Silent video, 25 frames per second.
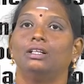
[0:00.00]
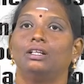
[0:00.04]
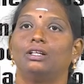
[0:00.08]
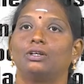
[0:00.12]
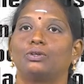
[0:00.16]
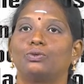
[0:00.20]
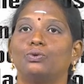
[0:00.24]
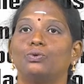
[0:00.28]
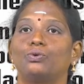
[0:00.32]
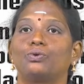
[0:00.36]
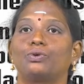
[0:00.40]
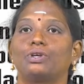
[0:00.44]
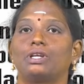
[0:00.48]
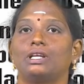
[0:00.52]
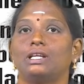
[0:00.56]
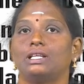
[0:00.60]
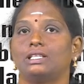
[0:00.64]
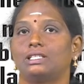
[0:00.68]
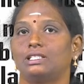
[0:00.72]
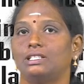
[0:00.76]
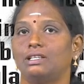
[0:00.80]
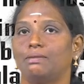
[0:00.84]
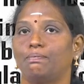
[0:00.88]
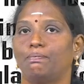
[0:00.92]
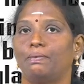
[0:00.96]
The cooking
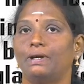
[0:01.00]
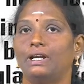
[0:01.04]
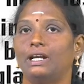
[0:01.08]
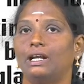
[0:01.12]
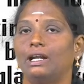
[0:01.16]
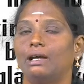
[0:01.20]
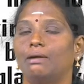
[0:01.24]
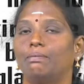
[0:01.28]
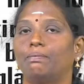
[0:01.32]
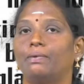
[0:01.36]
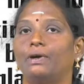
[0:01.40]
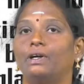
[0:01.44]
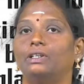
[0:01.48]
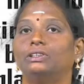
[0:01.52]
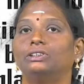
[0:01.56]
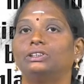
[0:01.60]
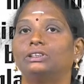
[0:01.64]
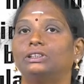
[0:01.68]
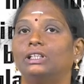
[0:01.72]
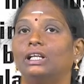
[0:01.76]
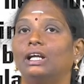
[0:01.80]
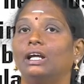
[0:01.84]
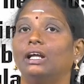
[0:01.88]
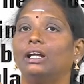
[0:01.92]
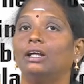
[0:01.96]
is dependent
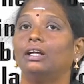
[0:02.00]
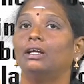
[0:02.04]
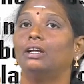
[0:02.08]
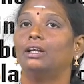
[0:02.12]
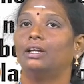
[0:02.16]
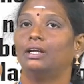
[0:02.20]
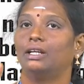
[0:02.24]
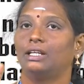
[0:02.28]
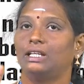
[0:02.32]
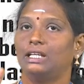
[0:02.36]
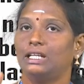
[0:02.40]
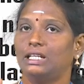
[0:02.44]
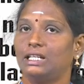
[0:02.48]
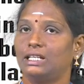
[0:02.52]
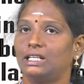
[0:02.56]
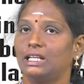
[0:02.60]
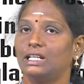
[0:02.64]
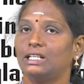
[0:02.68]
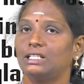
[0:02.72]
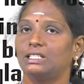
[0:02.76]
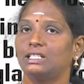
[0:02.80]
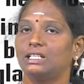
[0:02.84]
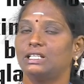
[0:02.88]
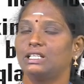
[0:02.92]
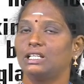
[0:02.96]
upon the
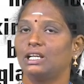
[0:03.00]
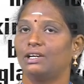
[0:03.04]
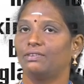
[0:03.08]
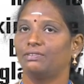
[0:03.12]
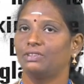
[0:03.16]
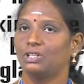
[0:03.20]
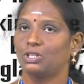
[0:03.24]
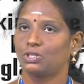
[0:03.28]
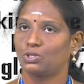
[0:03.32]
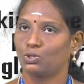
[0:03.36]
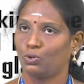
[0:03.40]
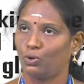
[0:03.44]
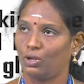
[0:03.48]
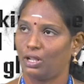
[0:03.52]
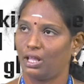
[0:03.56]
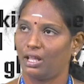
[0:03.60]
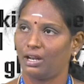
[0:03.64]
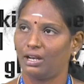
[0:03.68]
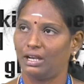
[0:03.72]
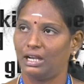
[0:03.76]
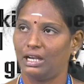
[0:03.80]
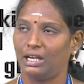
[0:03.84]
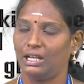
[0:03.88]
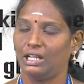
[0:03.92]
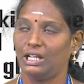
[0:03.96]
intensity of the solar
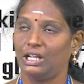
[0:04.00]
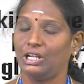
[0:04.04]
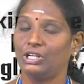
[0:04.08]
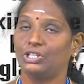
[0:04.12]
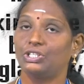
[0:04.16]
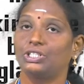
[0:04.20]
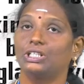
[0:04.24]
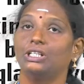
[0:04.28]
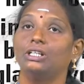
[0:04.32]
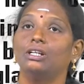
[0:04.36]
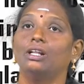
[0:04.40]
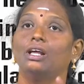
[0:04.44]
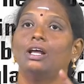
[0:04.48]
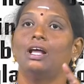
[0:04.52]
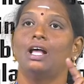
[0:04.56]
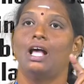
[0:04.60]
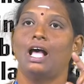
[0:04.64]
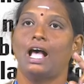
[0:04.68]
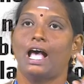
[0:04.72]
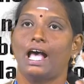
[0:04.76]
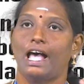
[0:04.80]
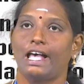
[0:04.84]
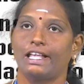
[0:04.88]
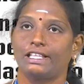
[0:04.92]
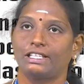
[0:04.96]
radiation
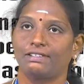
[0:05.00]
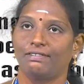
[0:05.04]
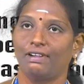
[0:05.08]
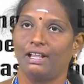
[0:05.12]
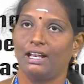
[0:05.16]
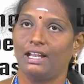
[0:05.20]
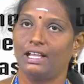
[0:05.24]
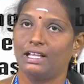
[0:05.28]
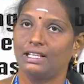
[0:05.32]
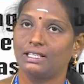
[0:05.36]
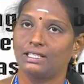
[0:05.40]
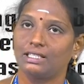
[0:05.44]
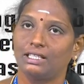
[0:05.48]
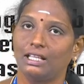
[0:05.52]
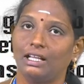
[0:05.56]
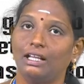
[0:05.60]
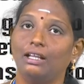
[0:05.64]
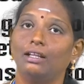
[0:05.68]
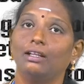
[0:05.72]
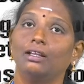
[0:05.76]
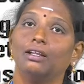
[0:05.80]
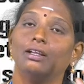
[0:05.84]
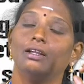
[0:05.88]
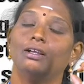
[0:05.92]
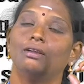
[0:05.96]
as well as
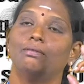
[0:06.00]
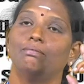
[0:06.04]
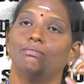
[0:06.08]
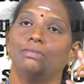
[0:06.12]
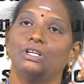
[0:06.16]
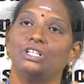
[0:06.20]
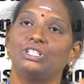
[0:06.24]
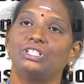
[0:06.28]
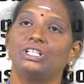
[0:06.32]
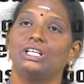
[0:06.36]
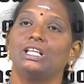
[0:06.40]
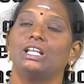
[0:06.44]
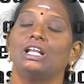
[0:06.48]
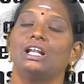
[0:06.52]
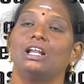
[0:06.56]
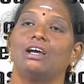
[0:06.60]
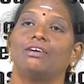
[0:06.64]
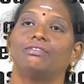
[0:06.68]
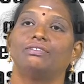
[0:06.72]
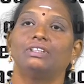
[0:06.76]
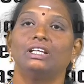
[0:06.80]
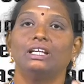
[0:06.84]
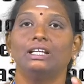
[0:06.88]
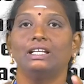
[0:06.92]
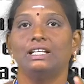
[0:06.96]
the material
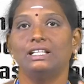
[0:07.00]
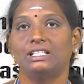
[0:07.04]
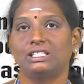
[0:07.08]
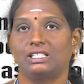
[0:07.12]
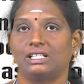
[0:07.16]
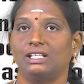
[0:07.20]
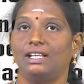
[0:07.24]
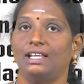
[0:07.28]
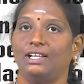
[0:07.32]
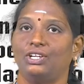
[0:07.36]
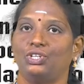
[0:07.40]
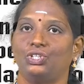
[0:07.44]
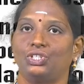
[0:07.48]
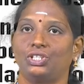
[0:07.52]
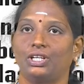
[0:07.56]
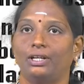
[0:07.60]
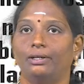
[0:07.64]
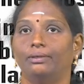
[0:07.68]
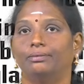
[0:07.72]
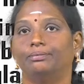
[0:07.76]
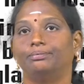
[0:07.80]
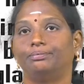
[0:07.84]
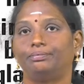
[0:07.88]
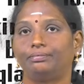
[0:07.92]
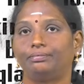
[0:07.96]
of the insulation.